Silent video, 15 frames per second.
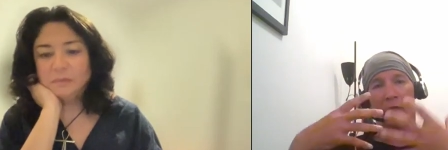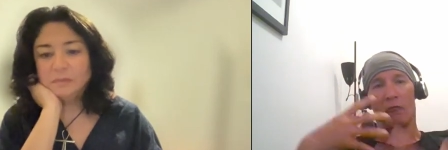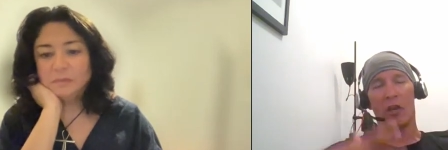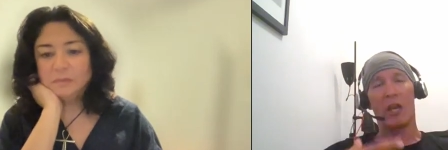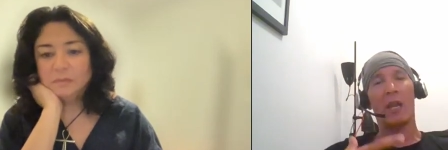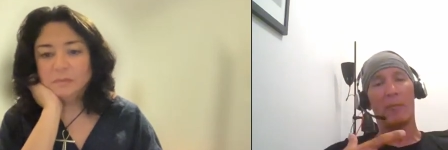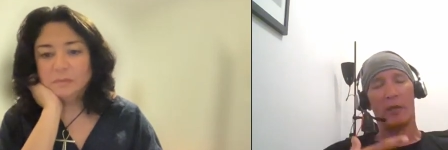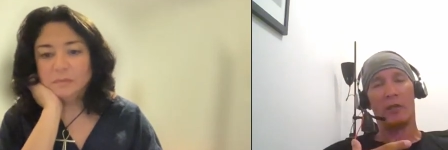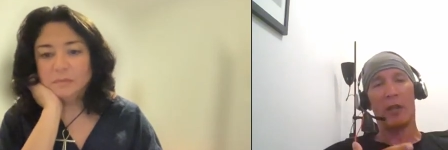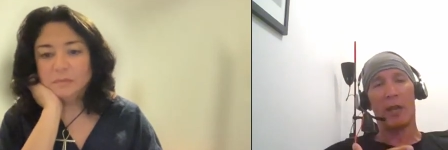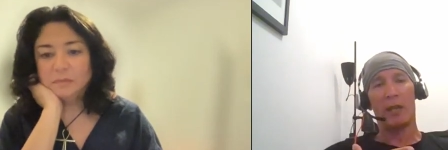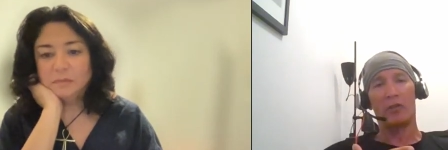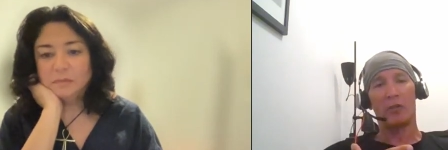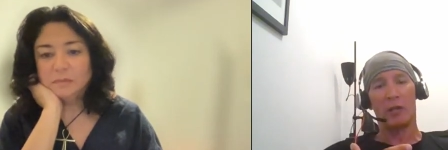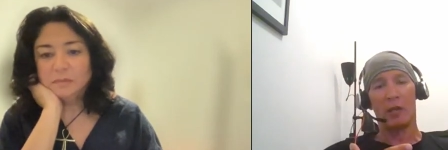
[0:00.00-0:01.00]
Speaker 1: frame he
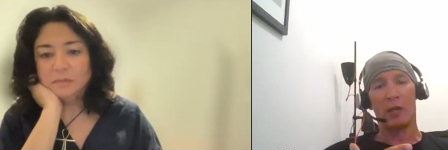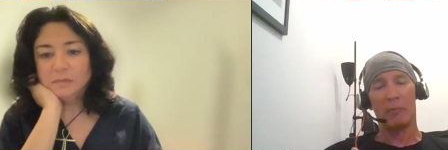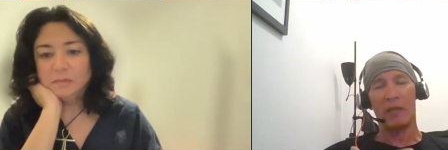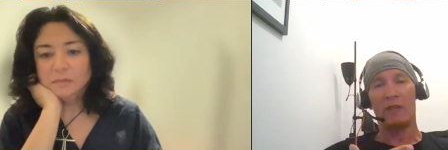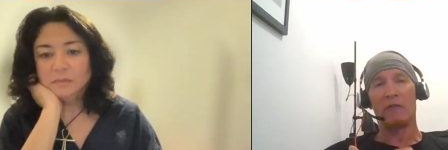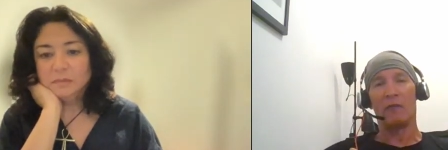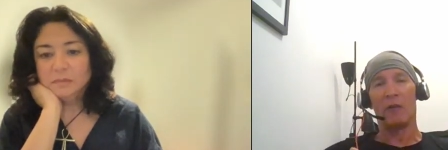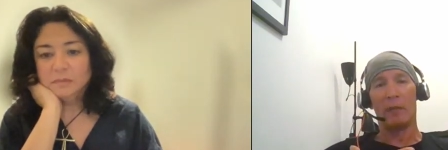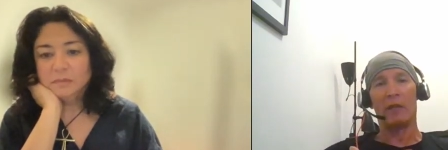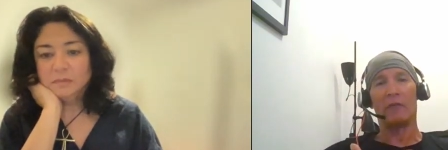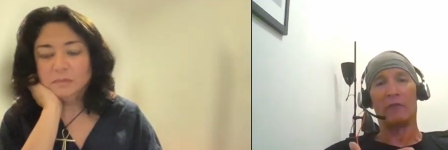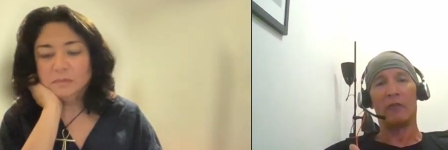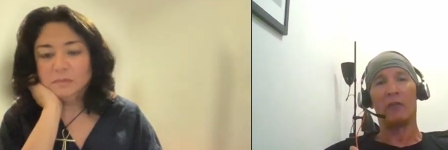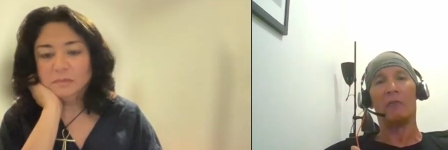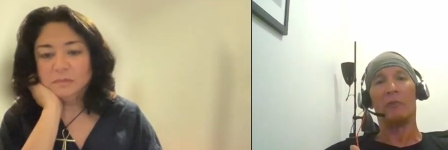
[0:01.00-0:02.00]
takes in that
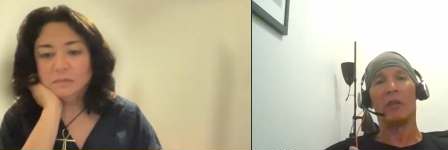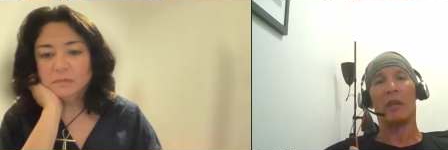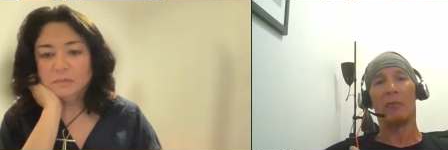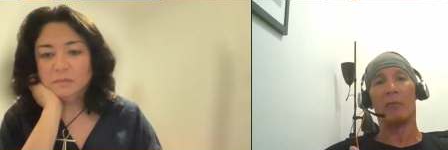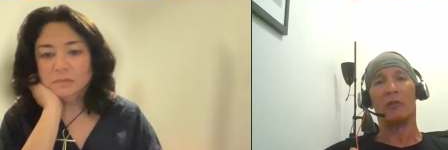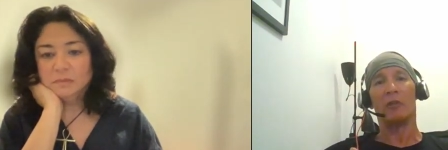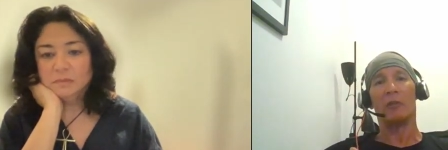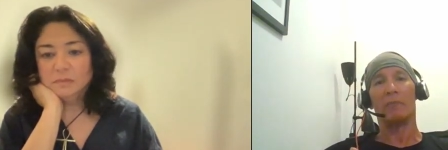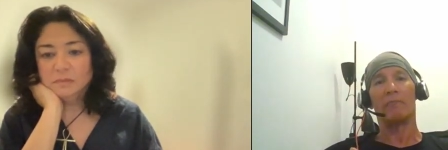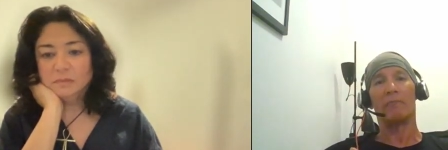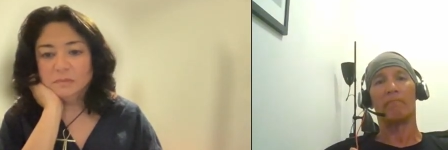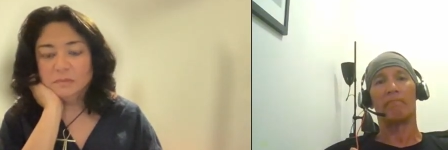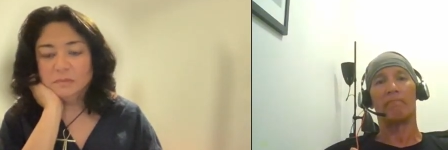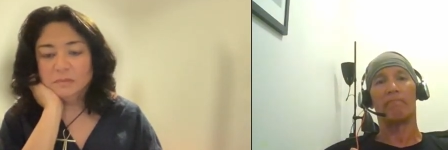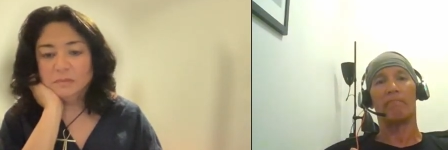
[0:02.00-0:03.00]
mid-format film camera
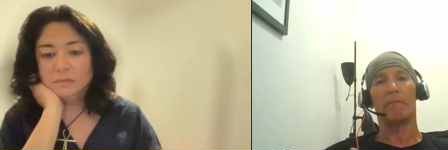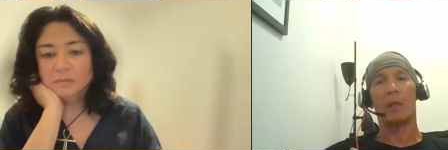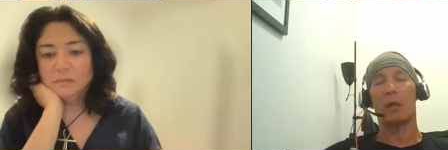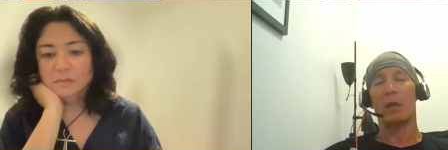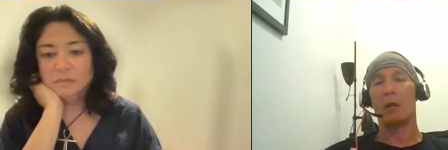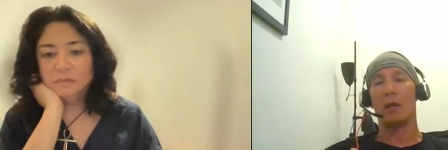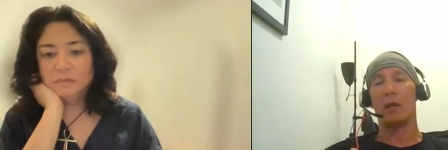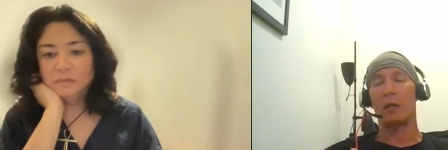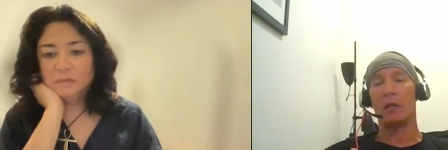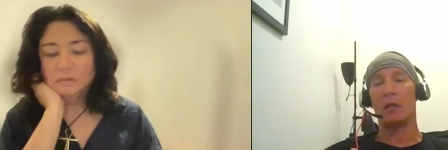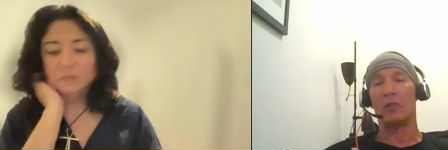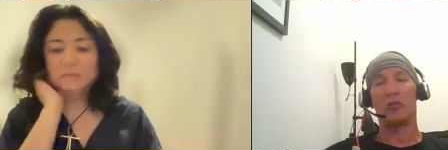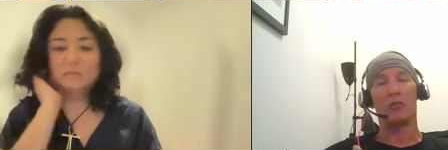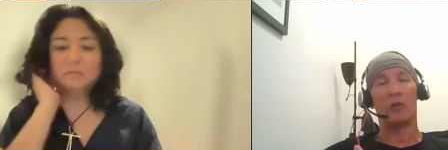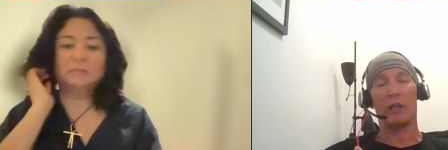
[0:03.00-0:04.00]
uh,
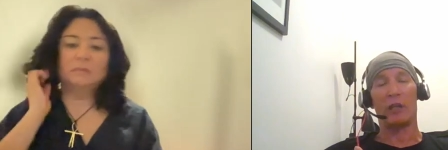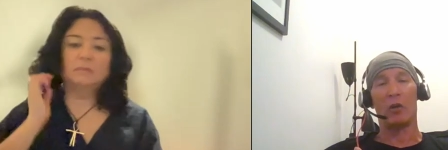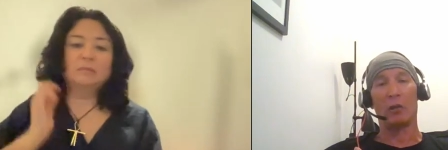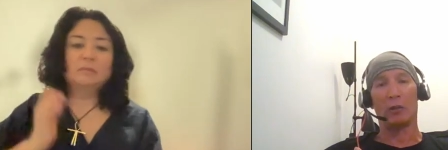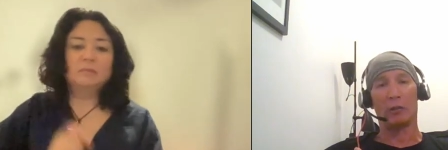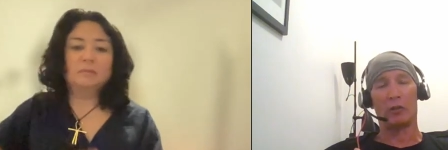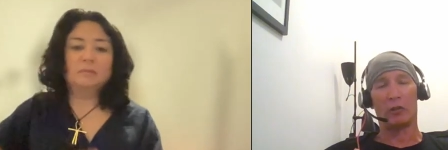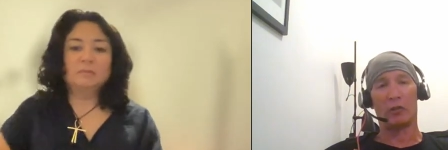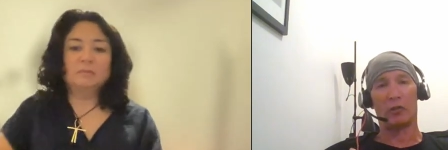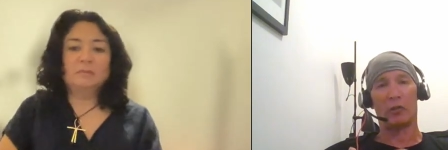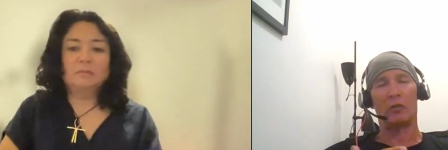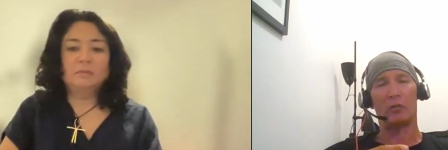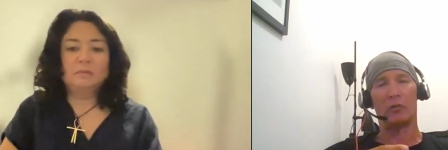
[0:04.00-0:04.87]
is three dollars.